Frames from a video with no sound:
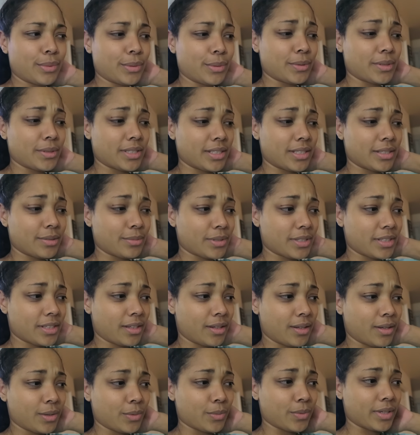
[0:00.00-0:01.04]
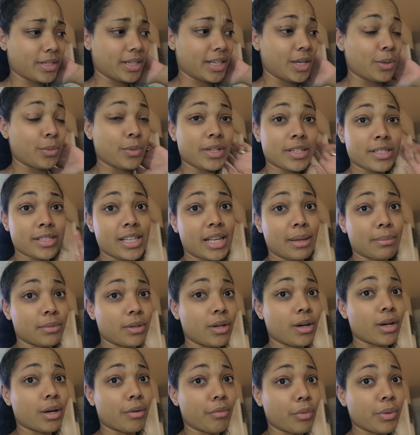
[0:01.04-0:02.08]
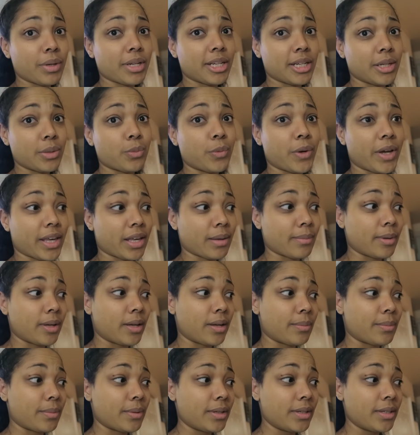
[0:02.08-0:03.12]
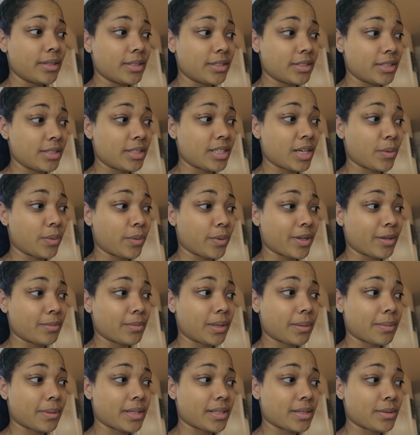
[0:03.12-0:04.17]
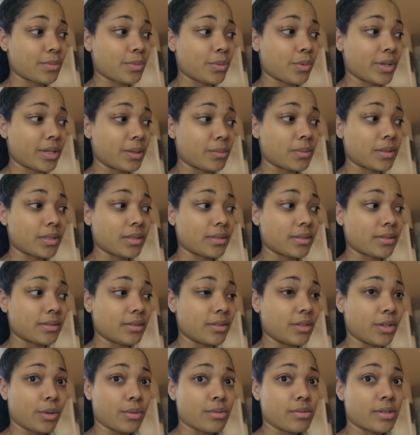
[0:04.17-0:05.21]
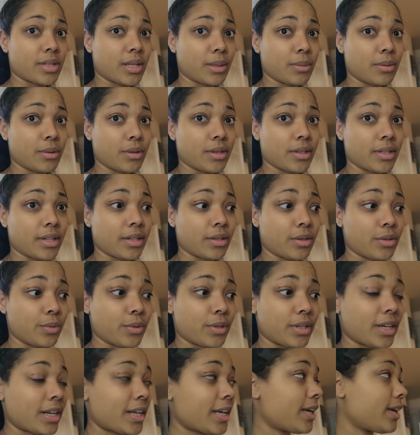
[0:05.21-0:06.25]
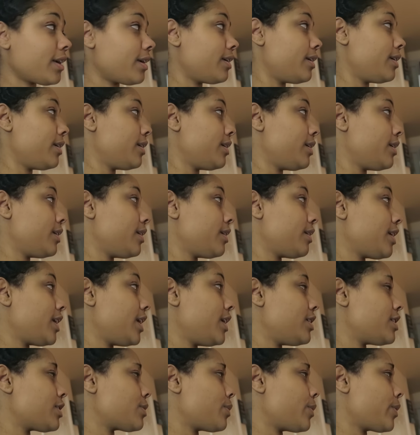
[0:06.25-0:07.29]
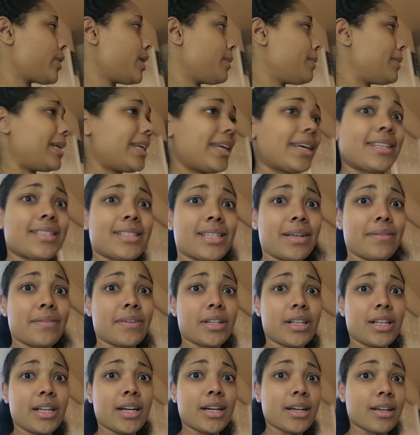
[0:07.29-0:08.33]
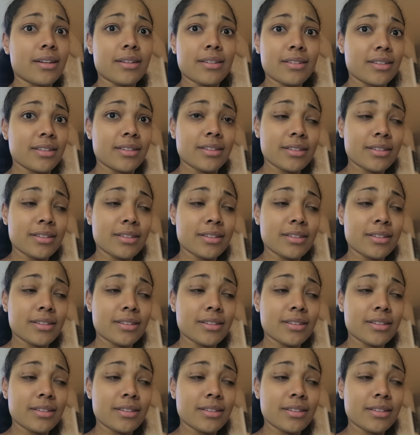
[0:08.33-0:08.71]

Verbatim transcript: It was a long one. He would have slept longer if we didn't wake him up. TJ woke him up because we want him to, you know, sleep through the night. He just woke up at like 7 o'clock.